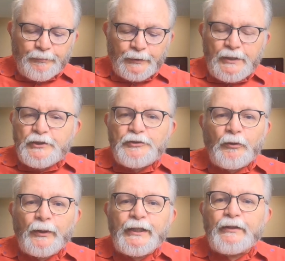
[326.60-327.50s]
you play the
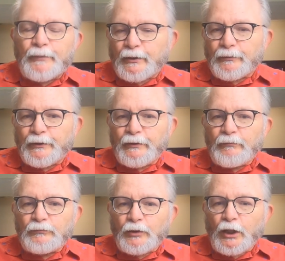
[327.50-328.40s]
Dorian Mode
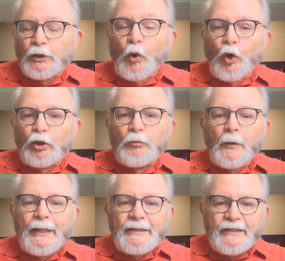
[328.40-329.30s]
on all
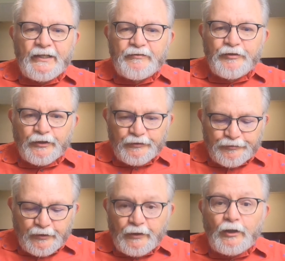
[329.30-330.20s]
white keys, you're going to
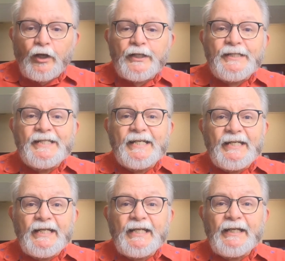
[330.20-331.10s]
start on
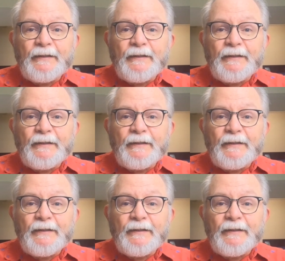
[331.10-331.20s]
D.